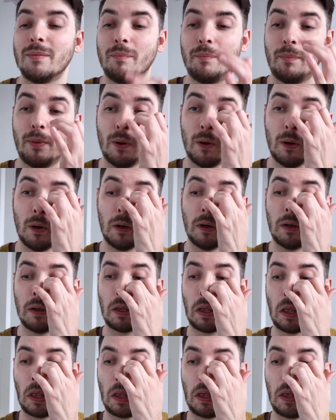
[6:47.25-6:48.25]
but
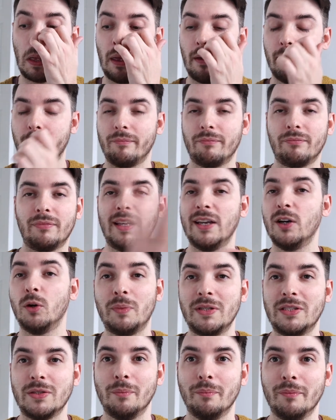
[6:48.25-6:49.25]
it'll
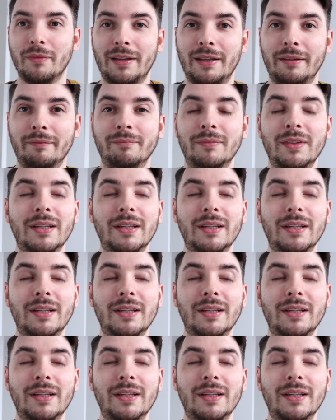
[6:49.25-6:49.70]
be something.